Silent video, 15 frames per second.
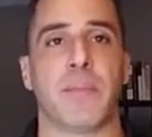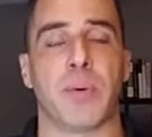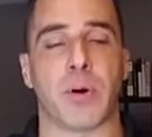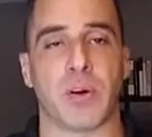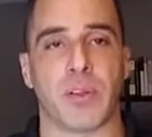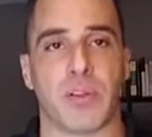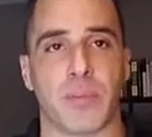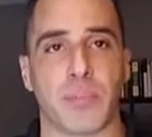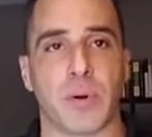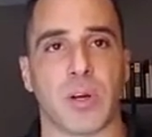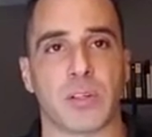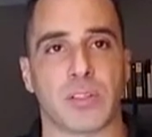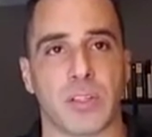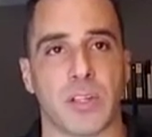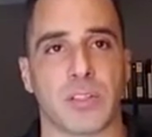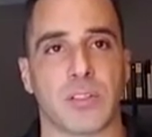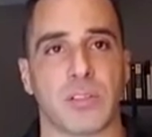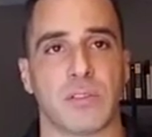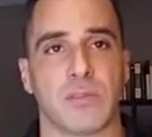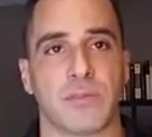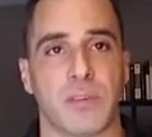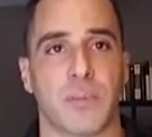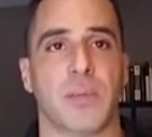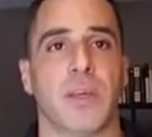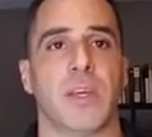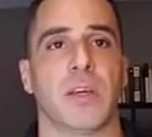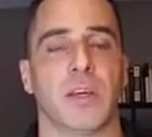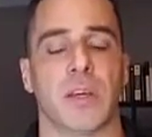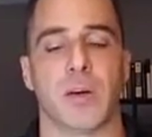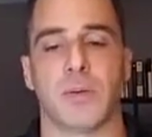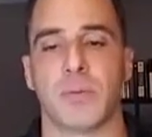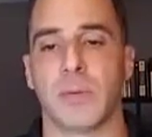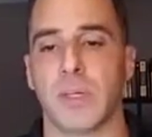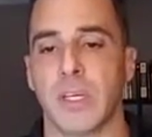part of the process from the get-go.